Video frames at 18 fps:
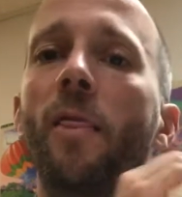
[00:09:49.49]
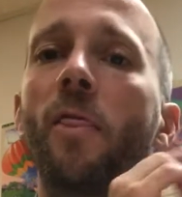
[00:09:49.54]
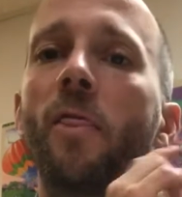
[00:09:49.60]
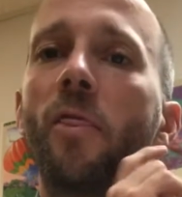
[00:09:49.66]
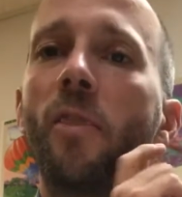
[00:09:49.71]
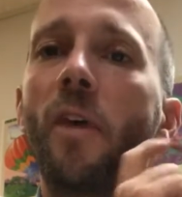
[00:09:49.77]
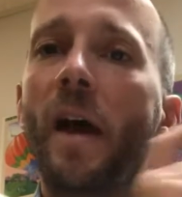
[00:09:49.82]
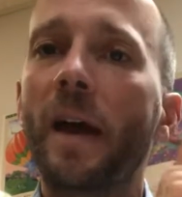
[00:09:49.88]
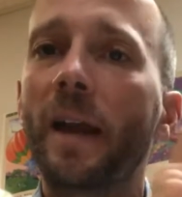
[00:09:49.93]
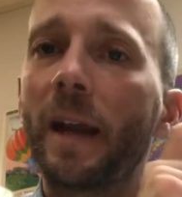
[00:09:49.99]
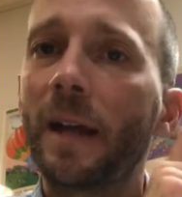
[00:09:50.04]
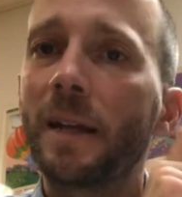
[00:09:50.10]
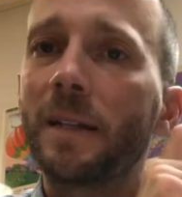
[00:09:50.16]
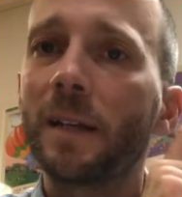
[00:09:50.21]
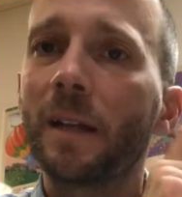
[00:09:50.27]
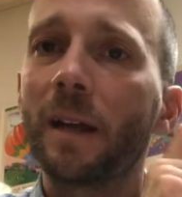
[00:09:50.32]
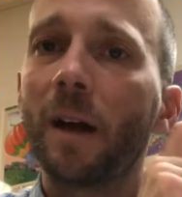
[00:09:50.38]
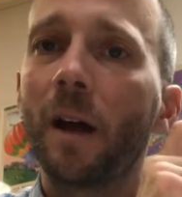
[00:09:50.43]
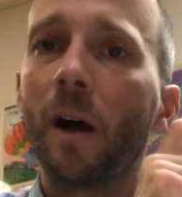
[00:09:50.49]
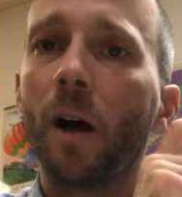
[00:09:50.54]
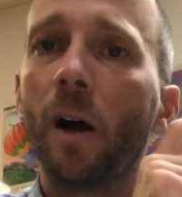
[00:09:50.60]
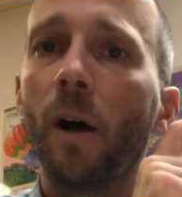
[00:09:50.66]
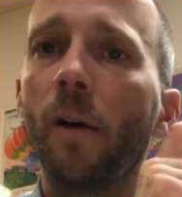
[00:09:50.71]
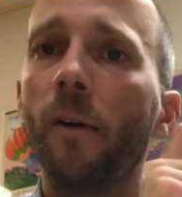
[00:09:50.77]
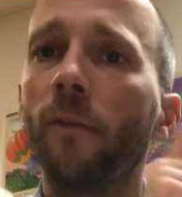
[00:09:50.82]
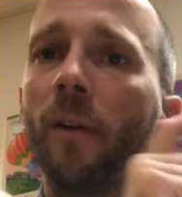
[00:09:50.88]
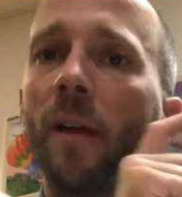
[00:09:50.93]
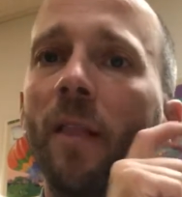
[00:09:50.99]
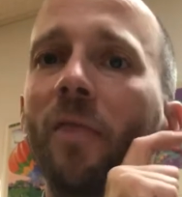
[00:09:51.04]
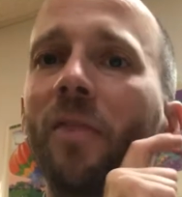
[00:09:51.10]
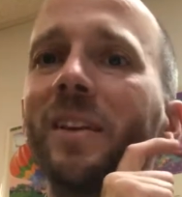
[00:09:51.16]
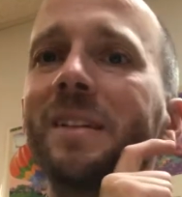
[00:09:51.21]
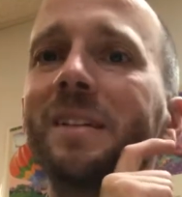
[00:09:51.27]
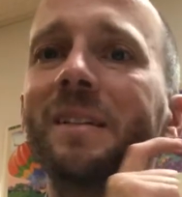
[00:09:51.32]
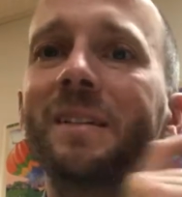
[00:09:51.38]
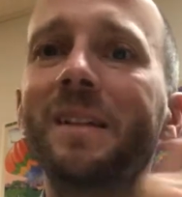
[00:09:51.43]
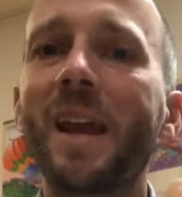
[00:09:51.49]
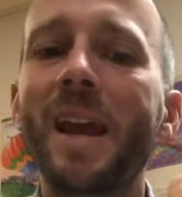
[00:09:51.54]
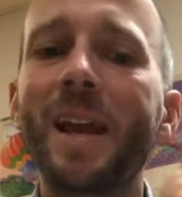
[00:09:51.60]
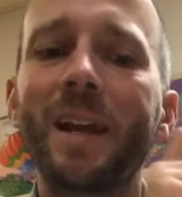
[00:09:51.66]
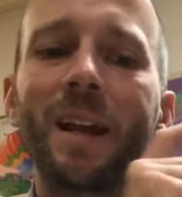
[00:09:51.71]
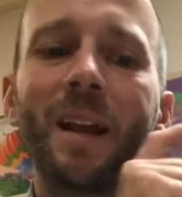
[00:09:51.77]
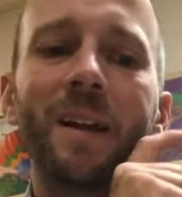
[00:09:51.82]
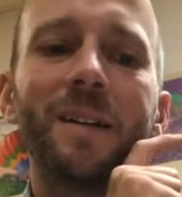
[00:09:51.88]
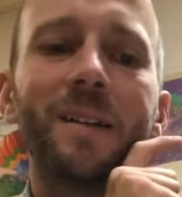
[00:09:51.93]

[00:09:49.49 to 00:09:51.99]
that idea of the snake